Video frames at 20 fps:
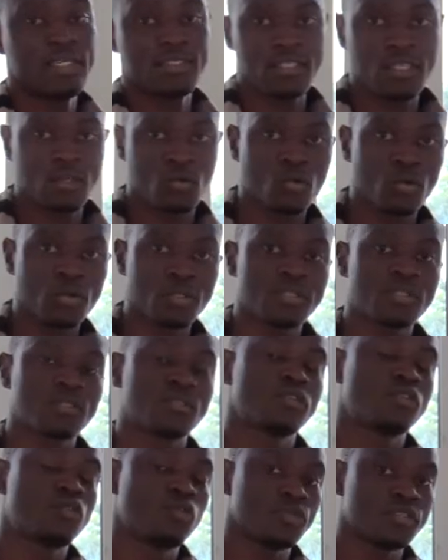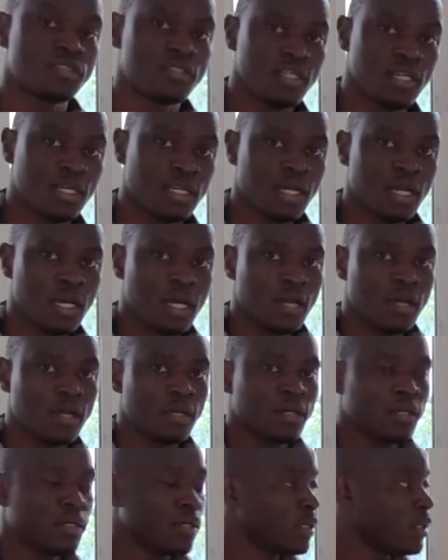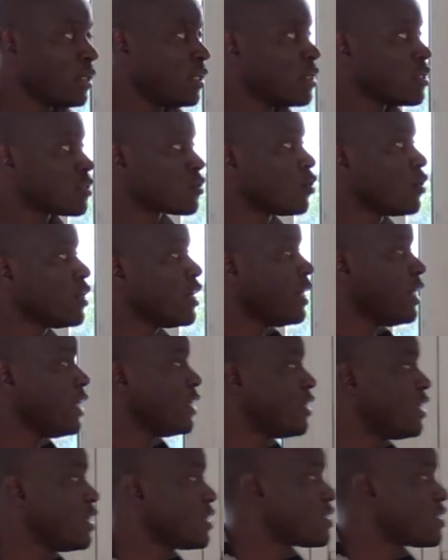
is equals to C. So in